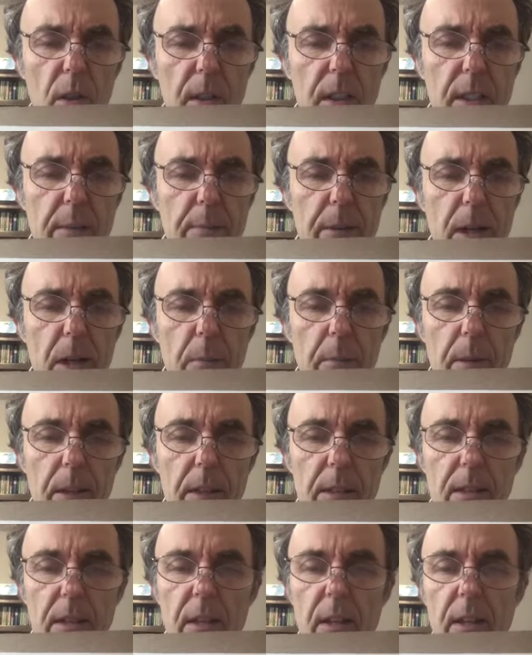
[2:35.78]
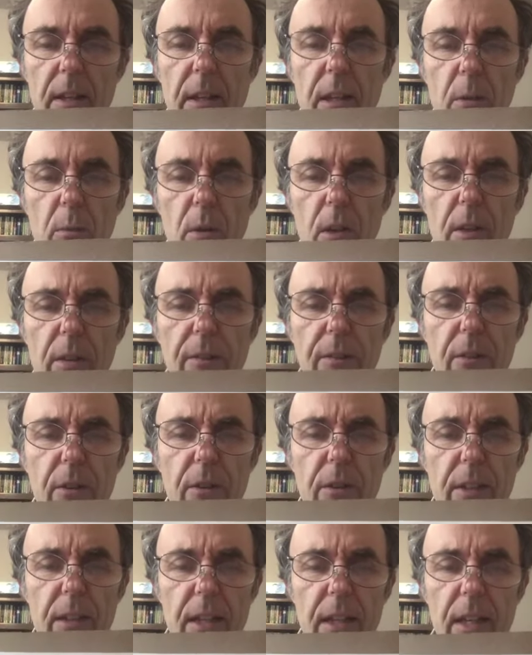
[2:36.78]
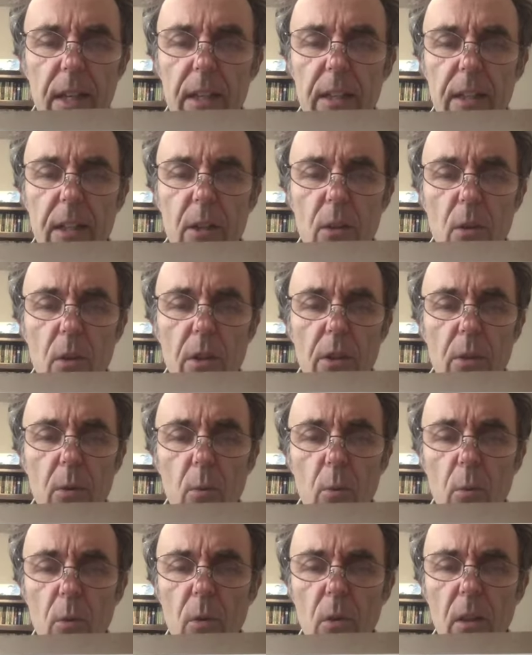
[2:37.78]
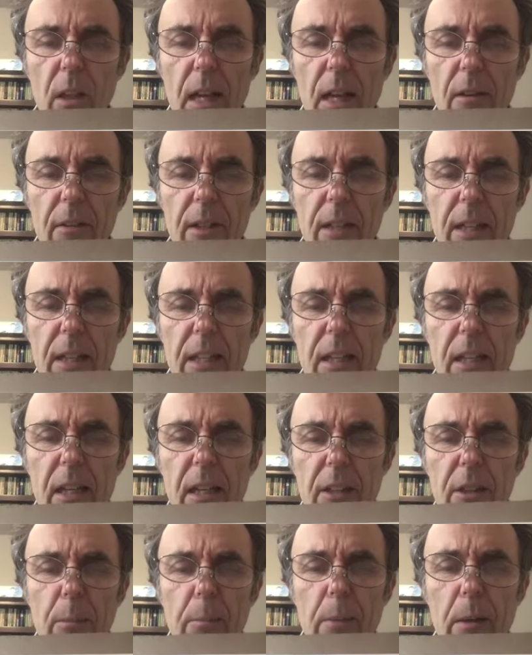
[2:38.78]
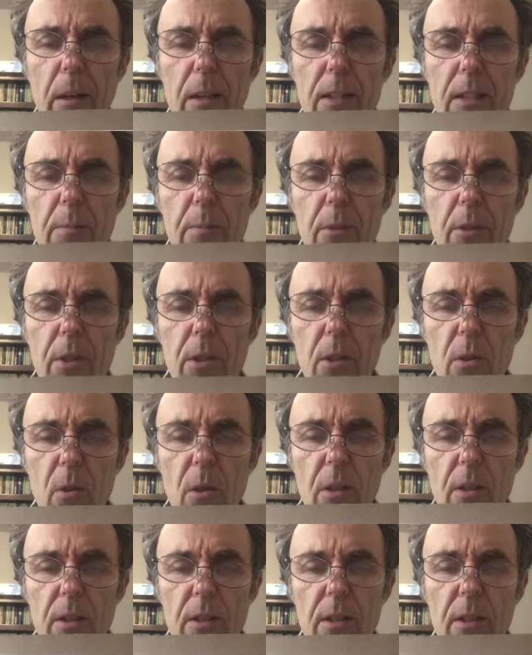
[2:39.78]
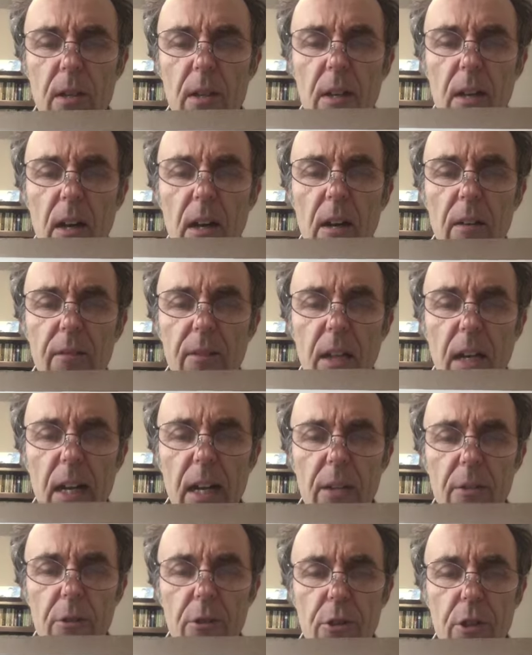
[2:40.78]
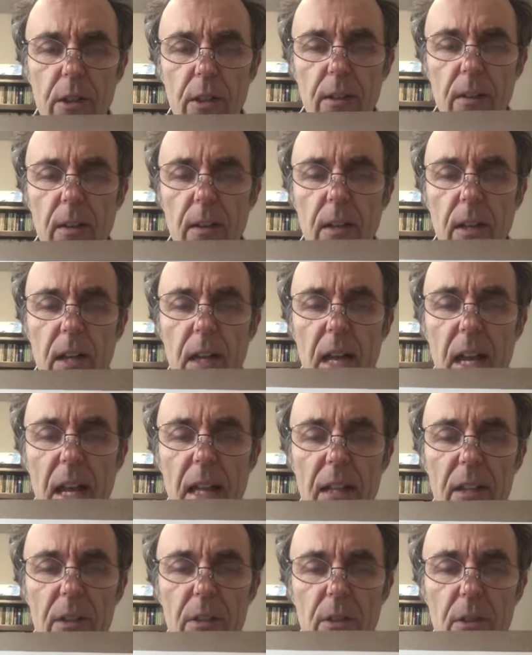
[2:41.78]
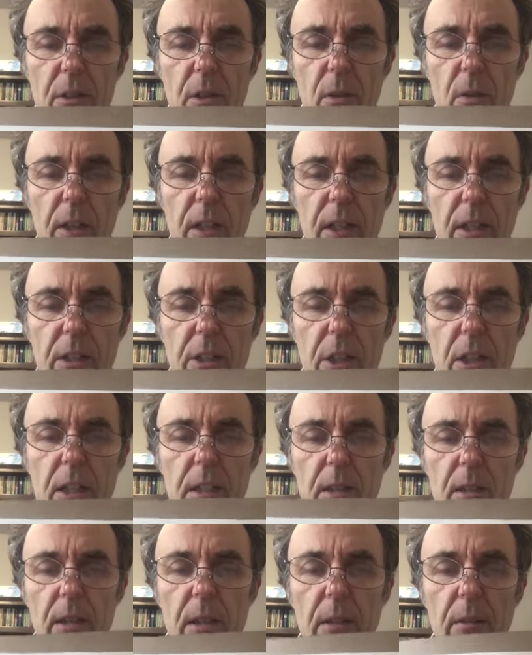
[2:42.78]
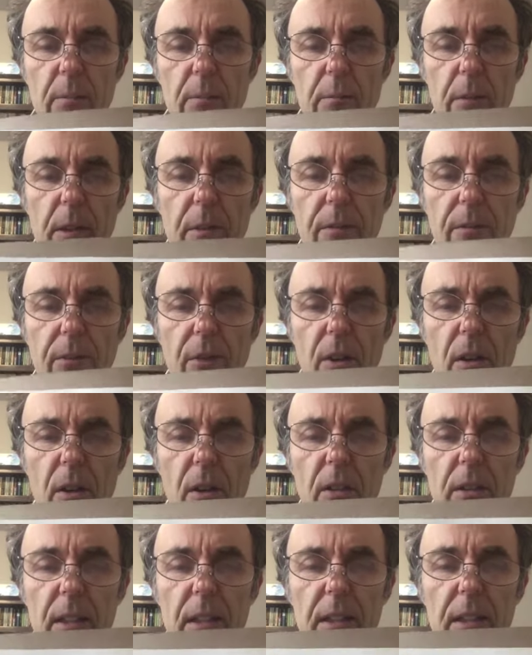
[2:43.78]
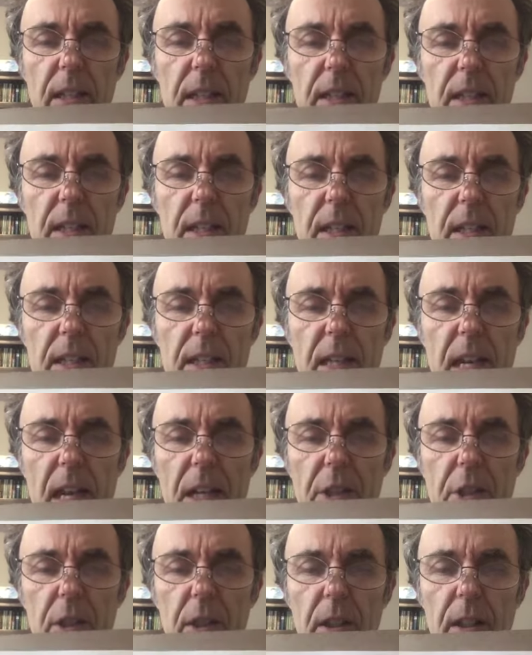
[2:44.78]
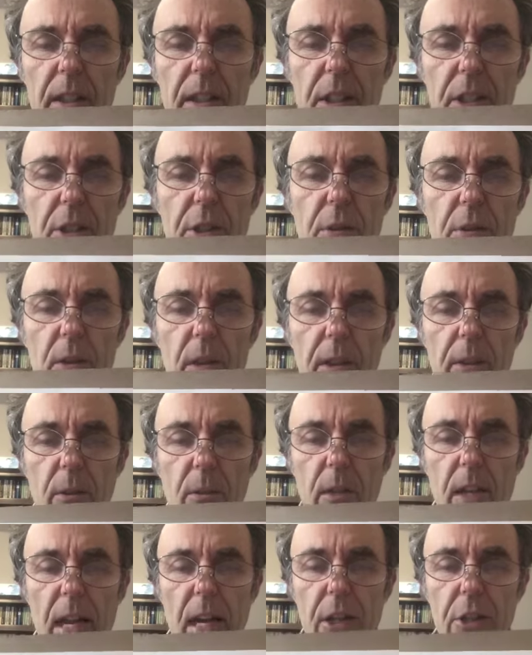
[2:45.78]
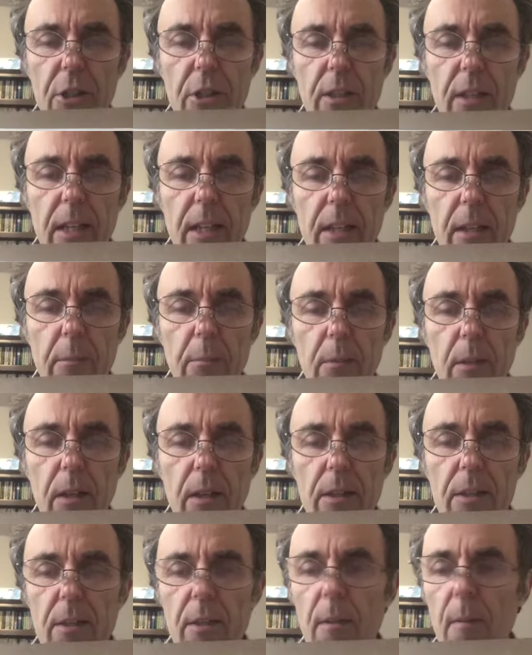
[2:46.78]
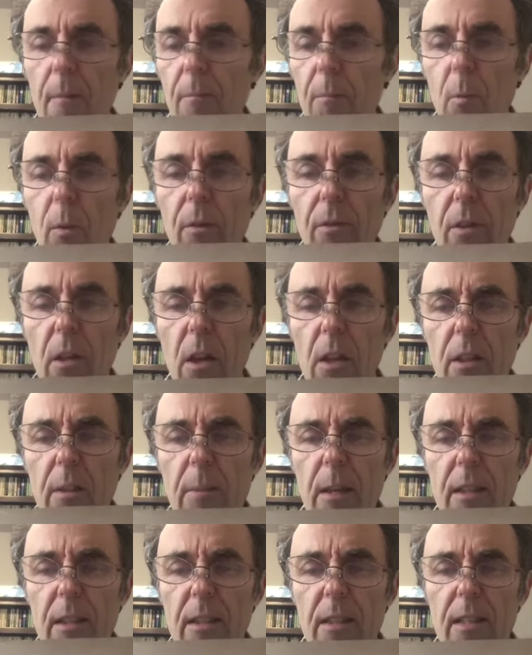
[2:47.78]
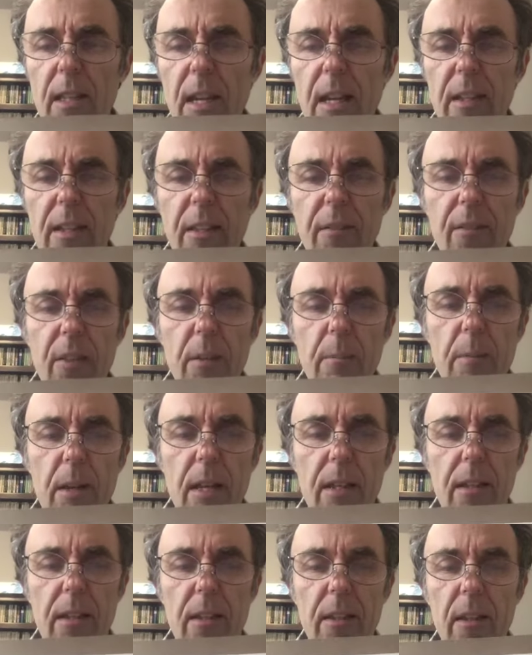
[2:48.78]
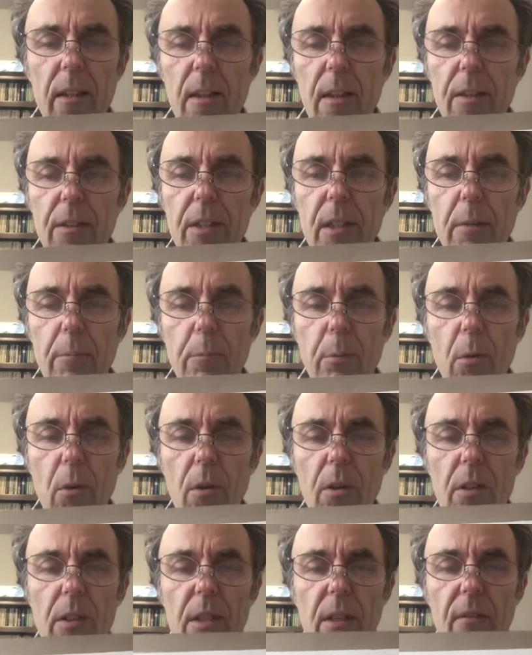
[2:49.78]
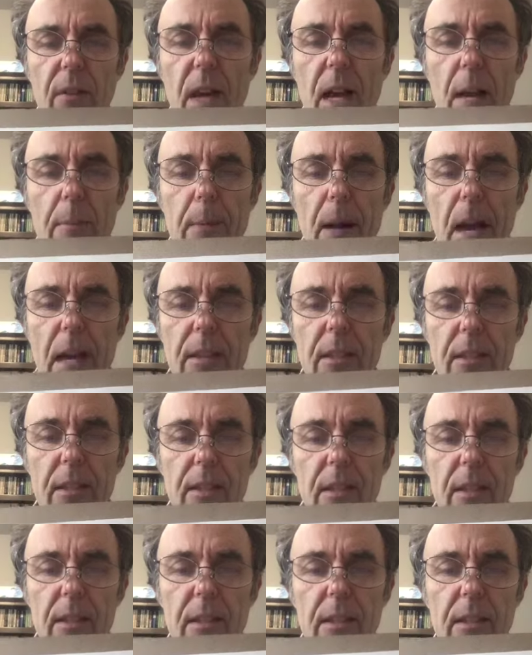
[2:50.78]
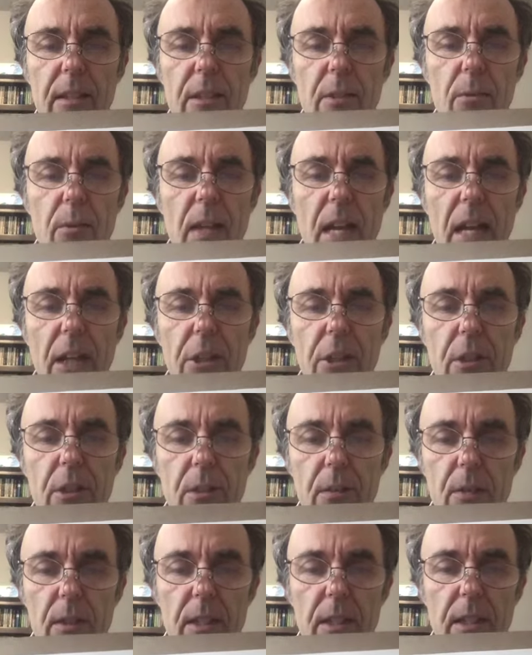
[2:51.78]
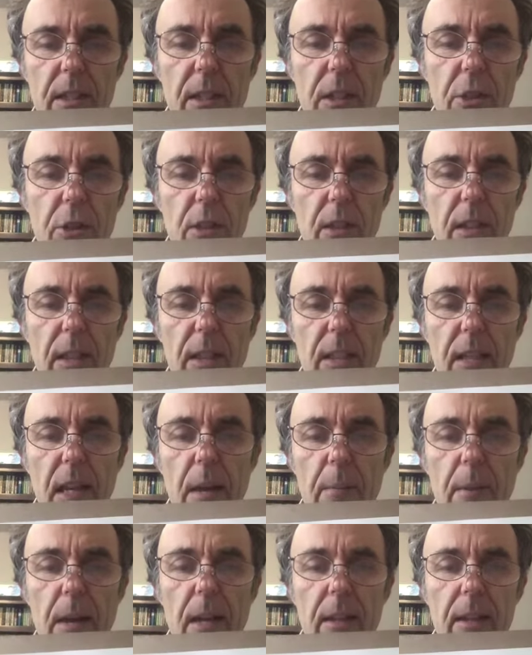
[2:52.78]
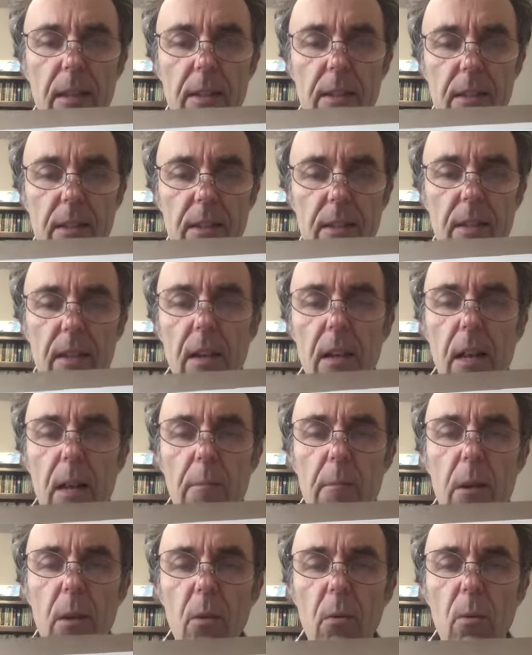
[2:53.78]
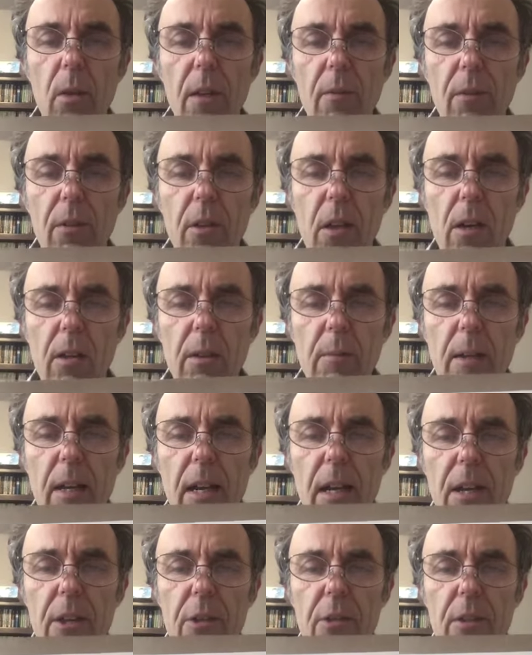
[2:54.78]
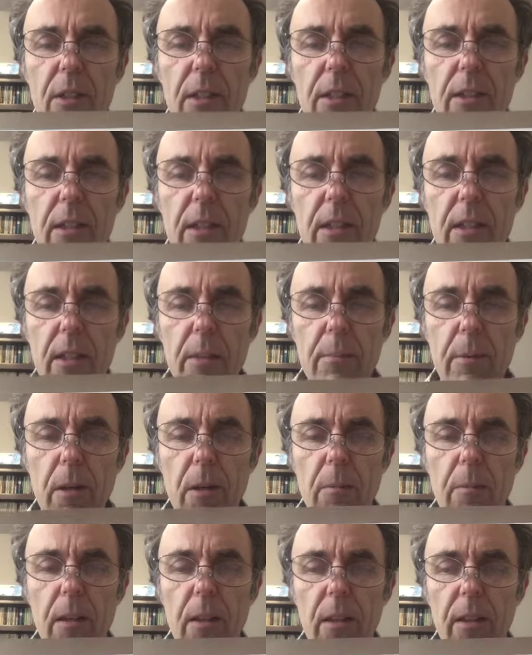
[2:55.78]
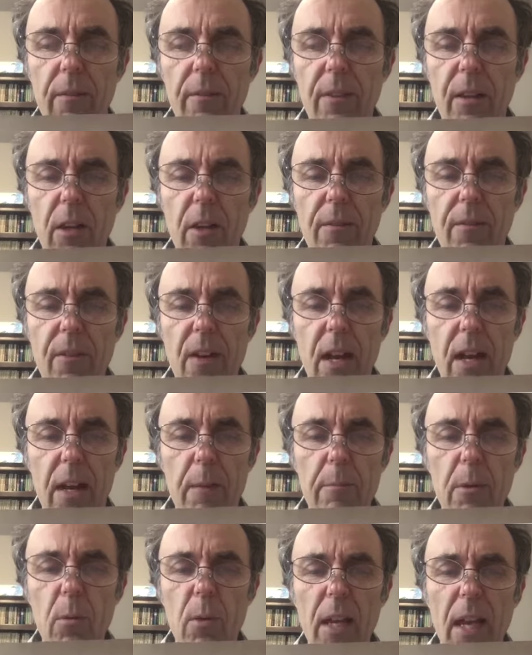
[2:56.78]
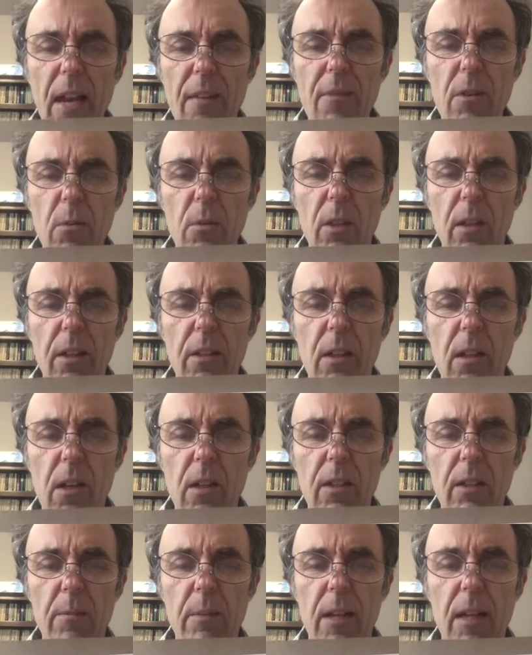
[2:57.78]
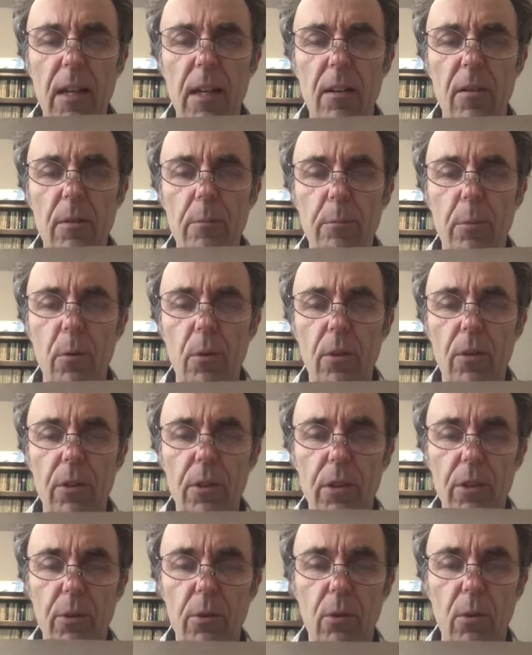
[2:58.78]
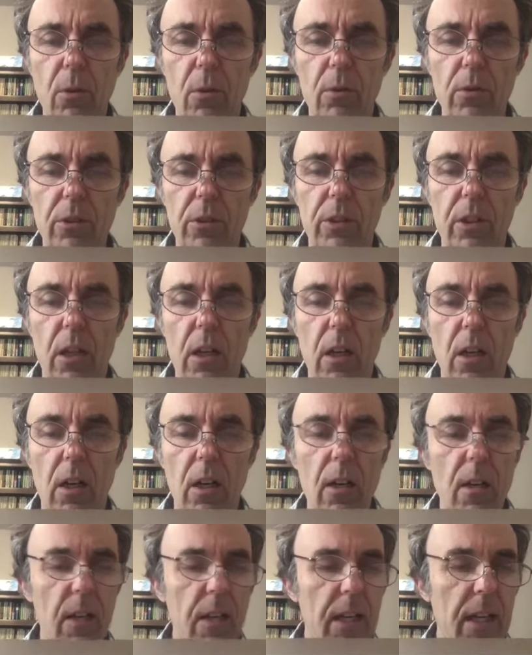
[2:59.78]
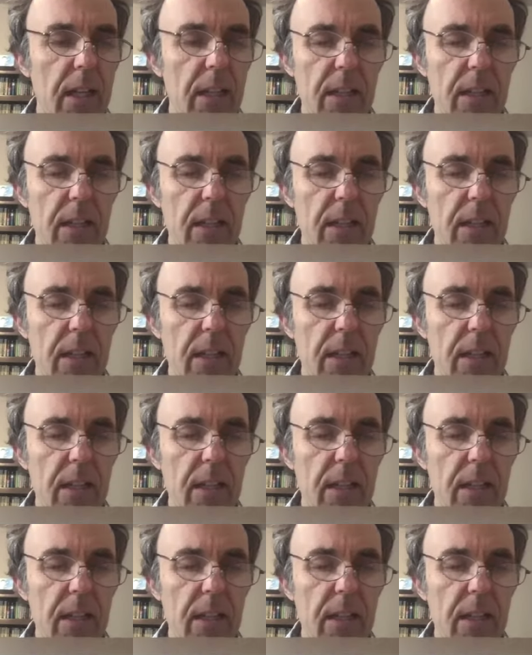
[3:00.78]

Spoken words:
experiments that Rutherford did in order to rule out any other possible source of the hydrogen, and so he could just infer that this is actually this nuclear reaction taking place. We've talked about the scientific method, the importance of a hypothesis, and this reaction was essentially his hypothesis. But we talked about how you need to experimentally verify it, but we haven't really talked about how important controls are in